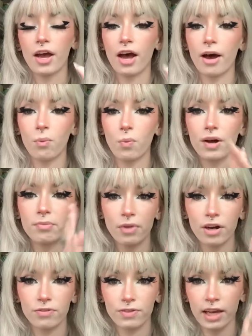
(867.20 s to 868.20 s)
A one
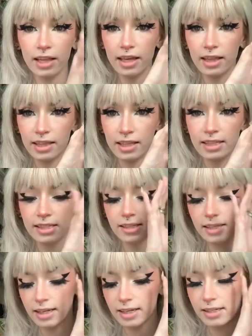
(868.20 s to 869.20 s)
butterfly like
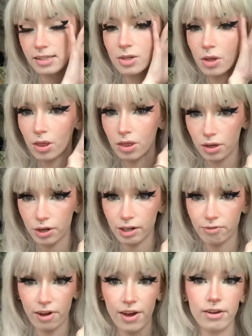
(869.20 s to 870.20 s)
this is
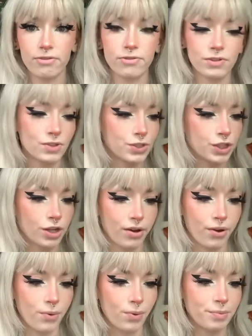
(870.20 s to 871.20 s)
$35.
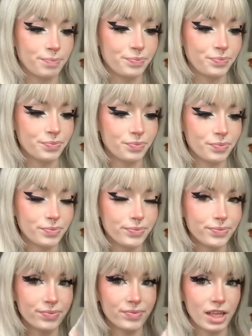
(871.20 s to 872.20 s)
So
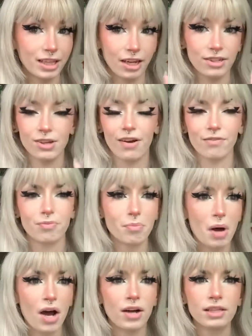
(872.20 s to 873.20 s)
they also have
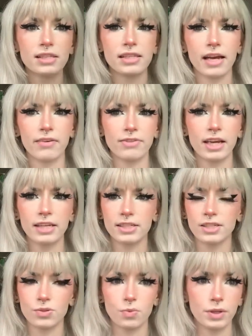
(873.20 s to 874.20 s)
moths. They have
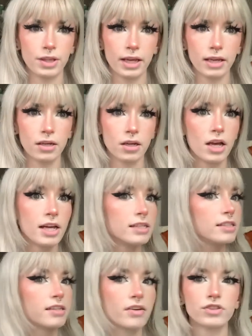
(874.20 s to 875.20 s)
cases with like
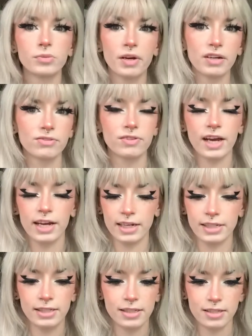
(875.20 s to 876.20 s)
several
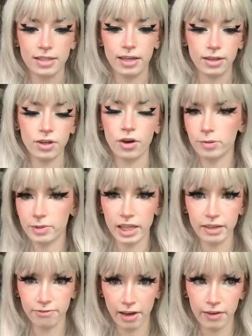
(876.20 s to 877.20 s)
butterflies. It can go up to
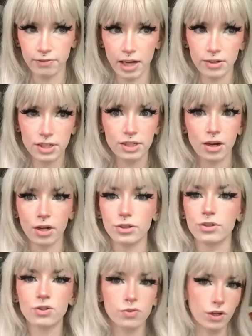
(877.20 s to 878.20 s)
like
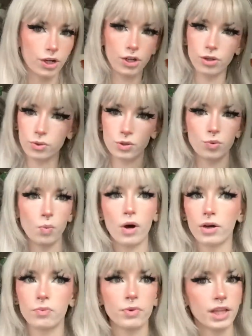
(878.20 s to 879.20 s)
$5,000 for a huge
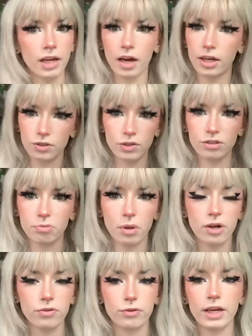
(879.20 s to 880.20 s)
one with like hundreds of
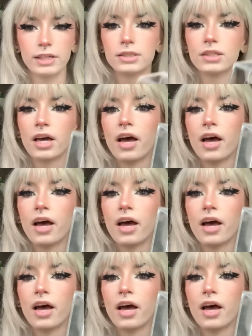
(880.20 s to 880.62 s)
butterflies.